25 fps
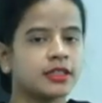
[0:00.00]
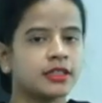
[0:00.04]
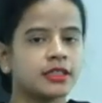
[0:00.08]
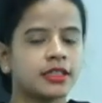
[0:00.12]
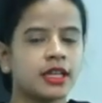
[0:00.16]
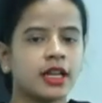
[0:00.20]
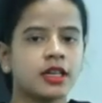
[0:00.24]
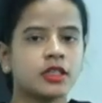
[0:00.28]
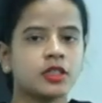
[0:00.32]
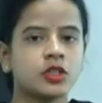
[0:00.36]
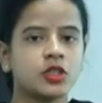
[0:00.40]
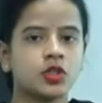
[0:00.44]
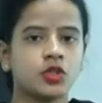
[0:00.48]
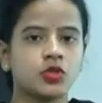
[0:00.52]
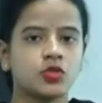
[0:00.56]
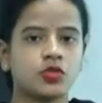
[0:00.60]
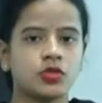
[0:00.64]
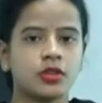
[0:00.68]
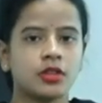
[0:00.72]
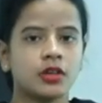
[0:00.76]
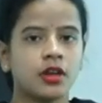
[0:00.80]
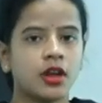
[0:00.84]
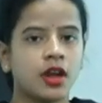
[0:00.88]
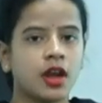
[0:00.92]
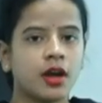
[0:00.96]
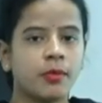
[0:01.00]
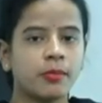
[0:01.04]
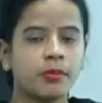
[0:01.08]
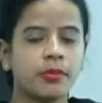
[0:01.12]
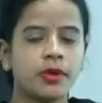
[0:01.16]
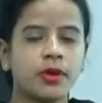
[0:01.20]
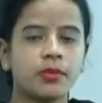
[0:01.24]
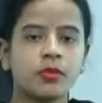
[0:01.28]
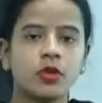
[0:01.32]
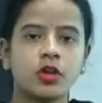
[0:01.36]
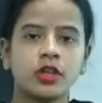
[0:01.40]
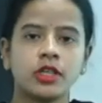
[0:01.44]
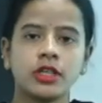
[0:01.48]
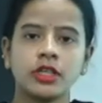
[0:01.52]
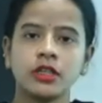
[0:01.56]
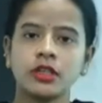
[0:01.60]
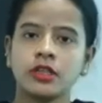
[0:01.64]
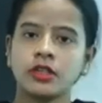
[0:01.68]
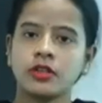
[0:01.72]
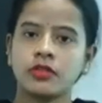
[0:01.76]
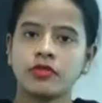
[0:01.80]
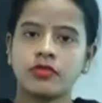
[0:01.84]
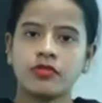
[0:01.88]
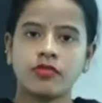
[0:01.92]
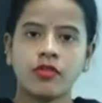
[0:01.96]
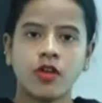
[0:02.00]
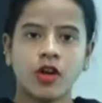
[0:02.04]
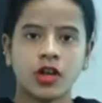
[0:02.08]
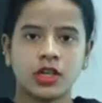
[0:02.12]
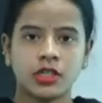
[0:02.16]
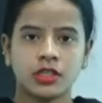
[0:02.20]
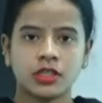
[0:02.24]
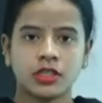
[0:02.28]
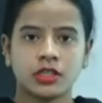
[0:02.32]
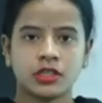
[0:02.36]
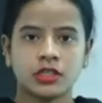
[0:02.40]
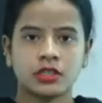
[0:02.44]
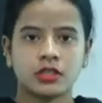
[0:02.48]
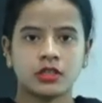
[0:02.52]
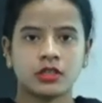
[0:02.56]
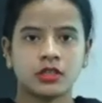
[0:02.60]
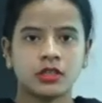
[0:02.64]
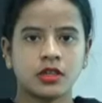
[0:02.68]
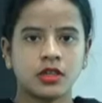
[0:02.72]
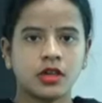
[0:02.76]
that's your memory fault.